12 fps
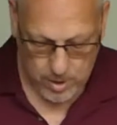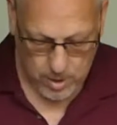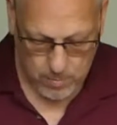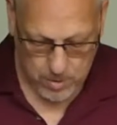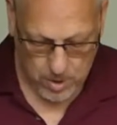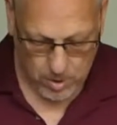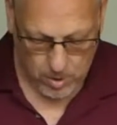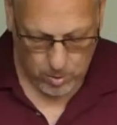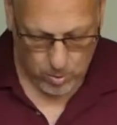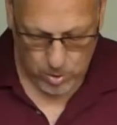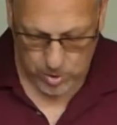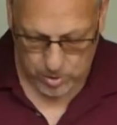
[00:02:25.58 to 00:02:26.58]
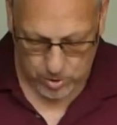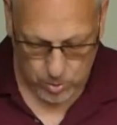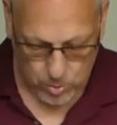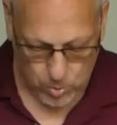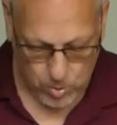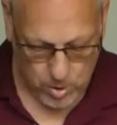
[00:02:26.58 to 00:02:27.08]
in the middle or
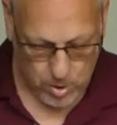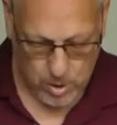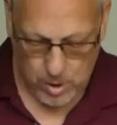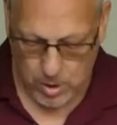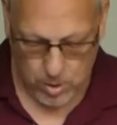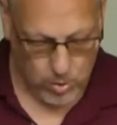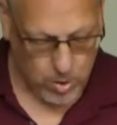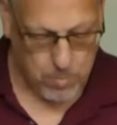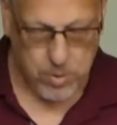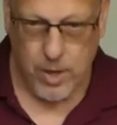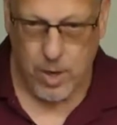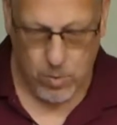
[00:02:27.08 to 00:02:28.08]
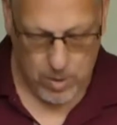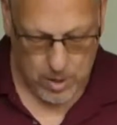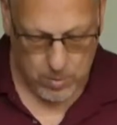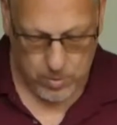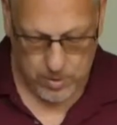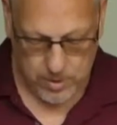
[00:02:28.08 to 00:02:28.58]
two. You can play
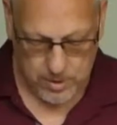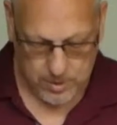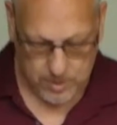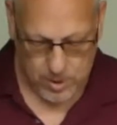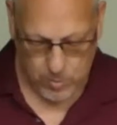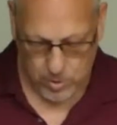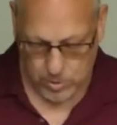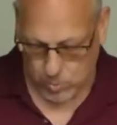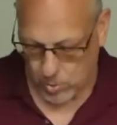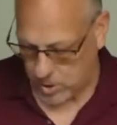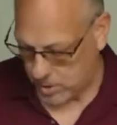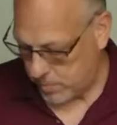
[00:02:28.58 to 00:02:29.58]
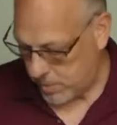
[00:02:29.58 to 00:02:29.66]
around with this, see which works